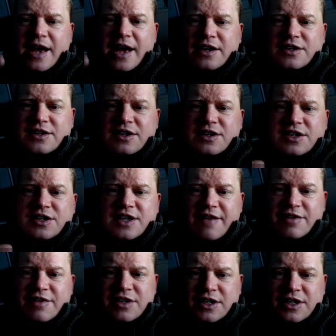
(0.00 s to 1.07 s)

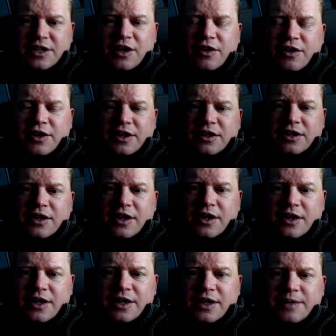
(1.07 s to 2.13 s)
X79
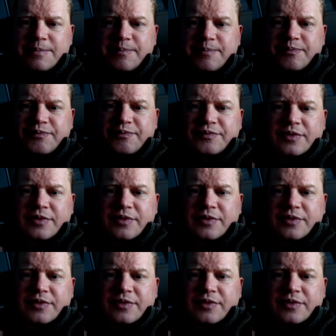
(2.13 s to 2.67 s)
um,